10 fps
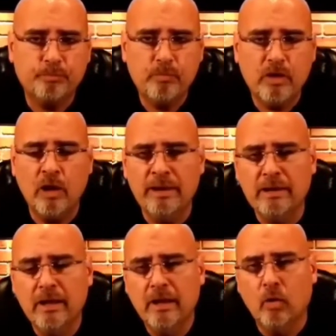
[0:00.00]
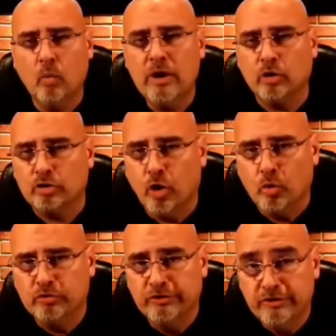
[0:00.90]
I mean, we are
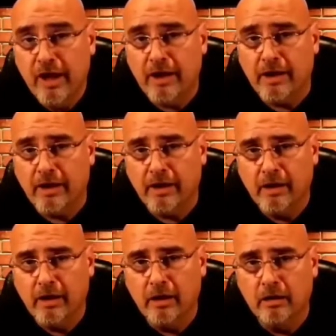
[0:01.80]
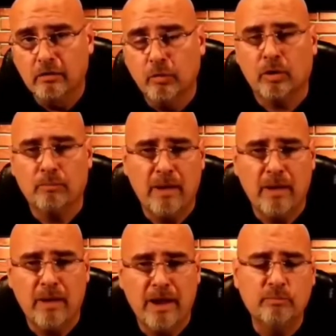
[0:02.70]
told today, we are
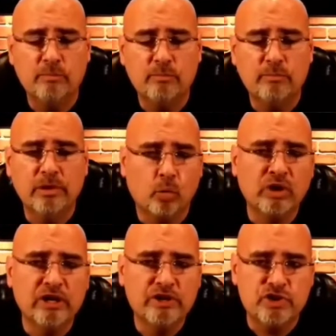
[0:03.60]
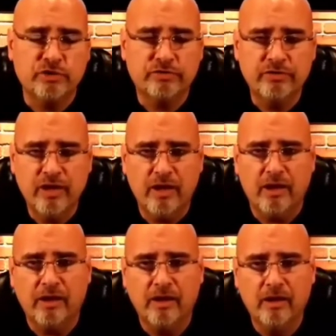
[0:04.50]
made to believe through religionists
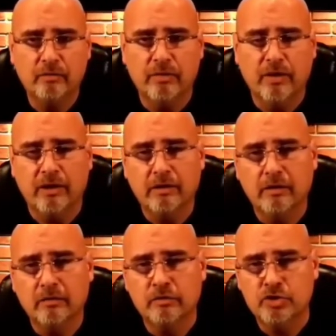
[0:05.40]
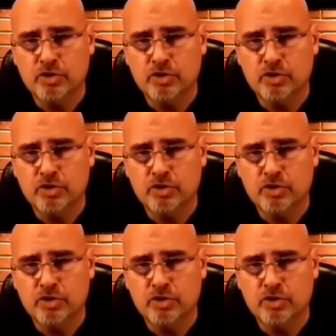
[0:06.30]
today that the